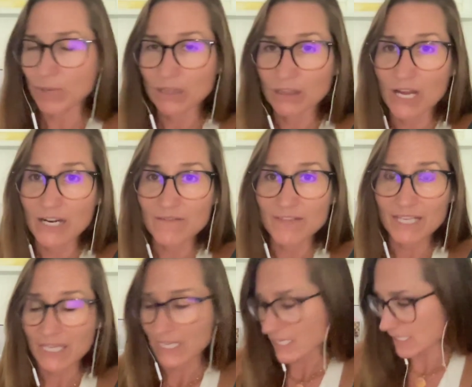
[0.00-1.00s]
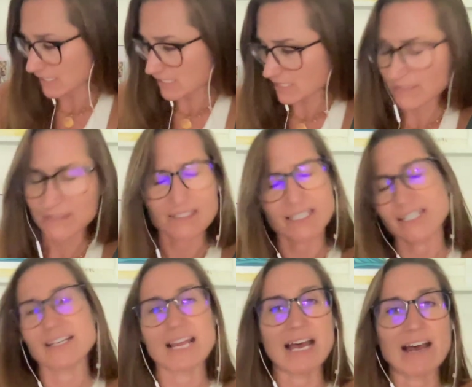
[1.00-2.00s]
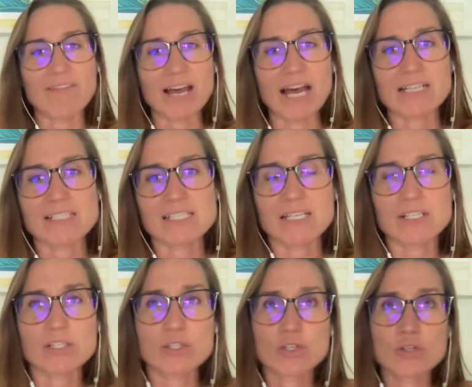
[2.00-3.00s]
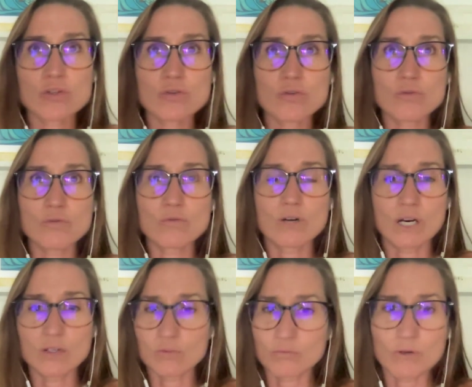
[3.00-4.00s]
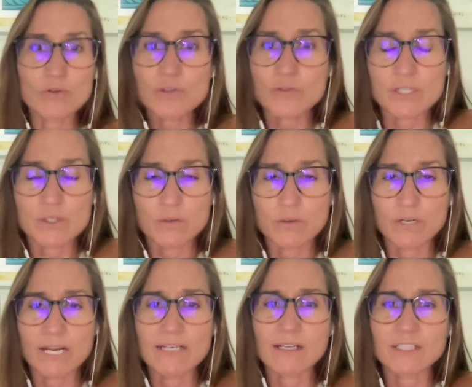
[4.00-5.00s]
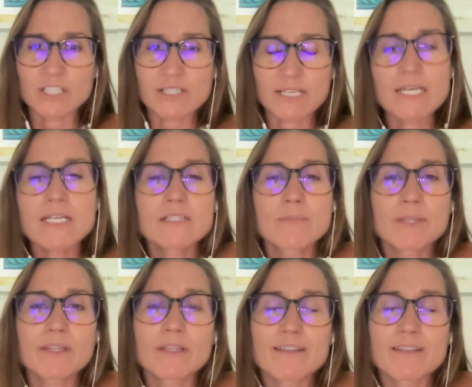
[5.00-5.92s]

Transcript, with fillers: a lot of the kids didn't have access to a grocery store and not just the kids but the,